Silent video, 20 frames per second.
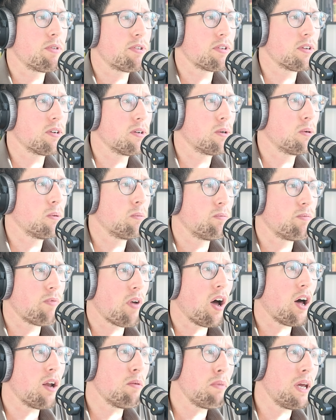So
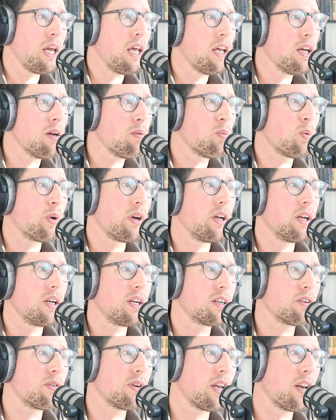on Medium,
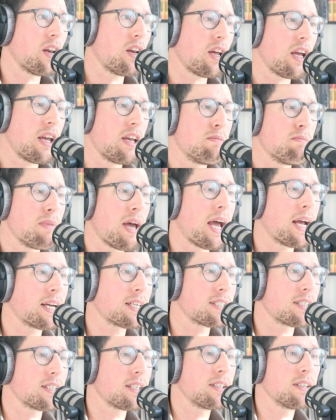we created a
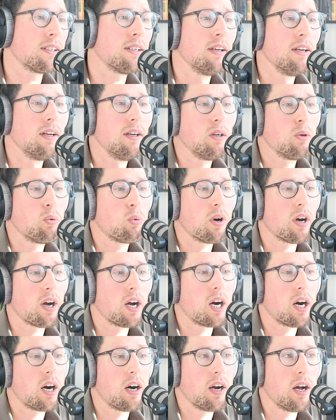magazine
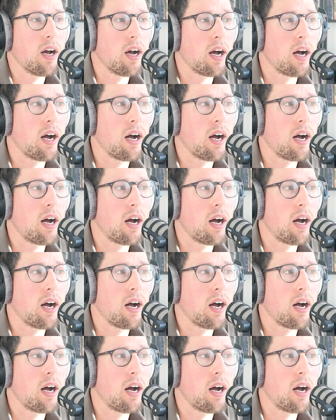where